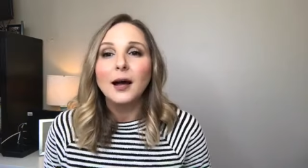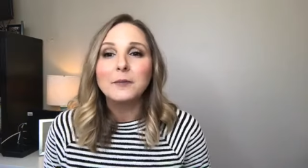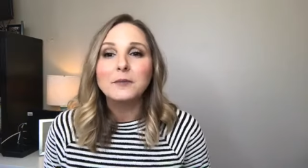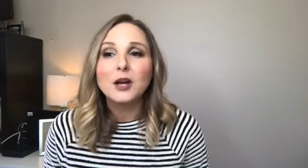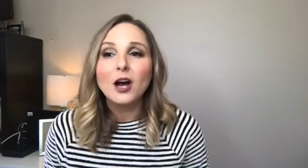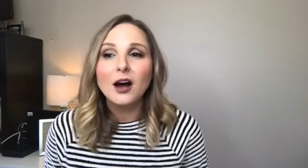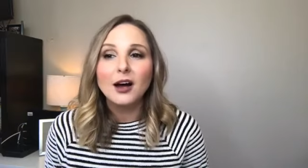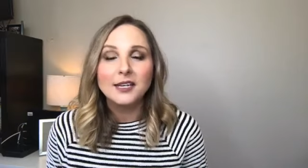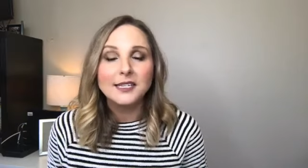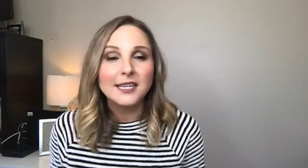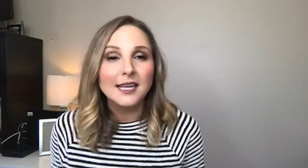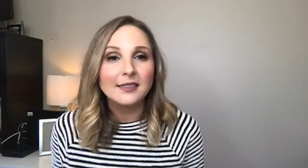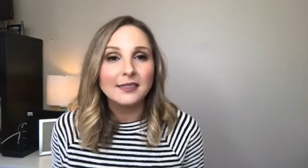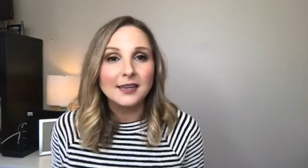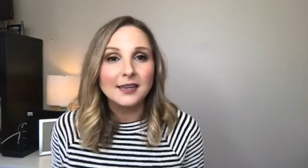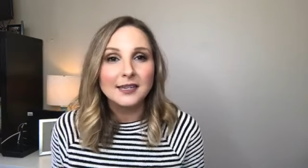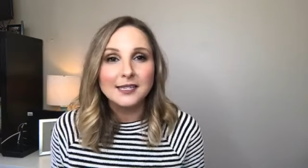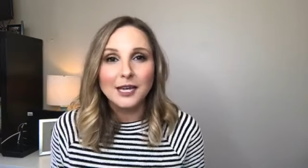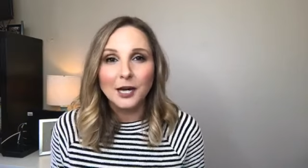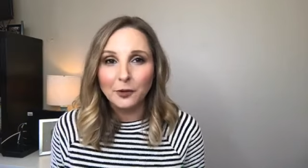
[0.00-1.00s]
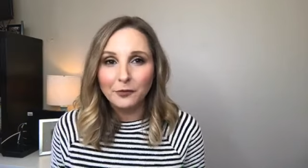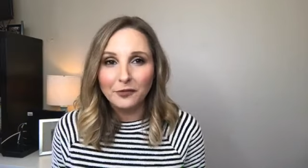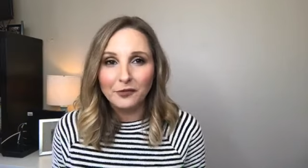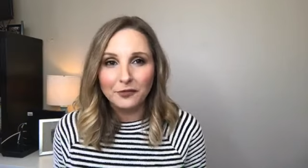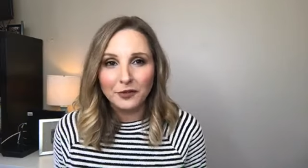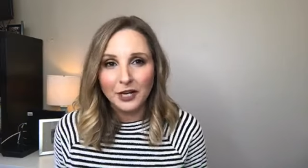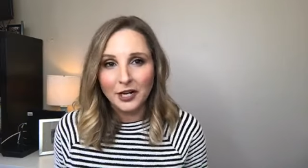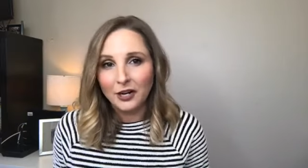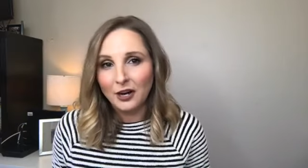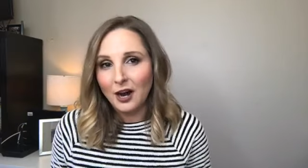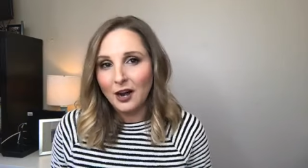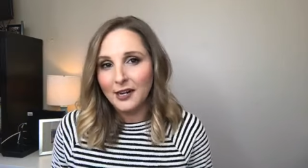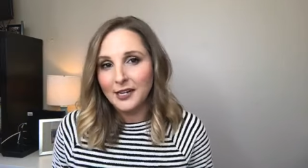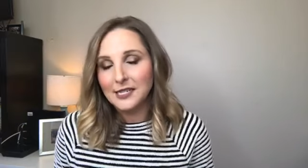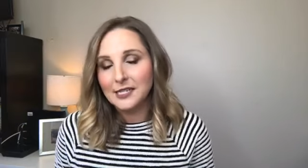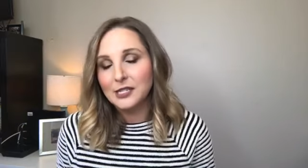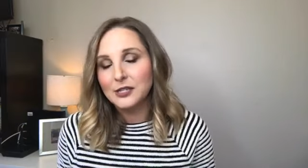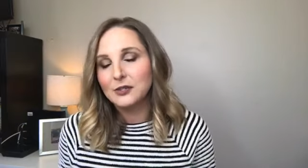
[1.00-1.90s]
content that is helpful to your audience.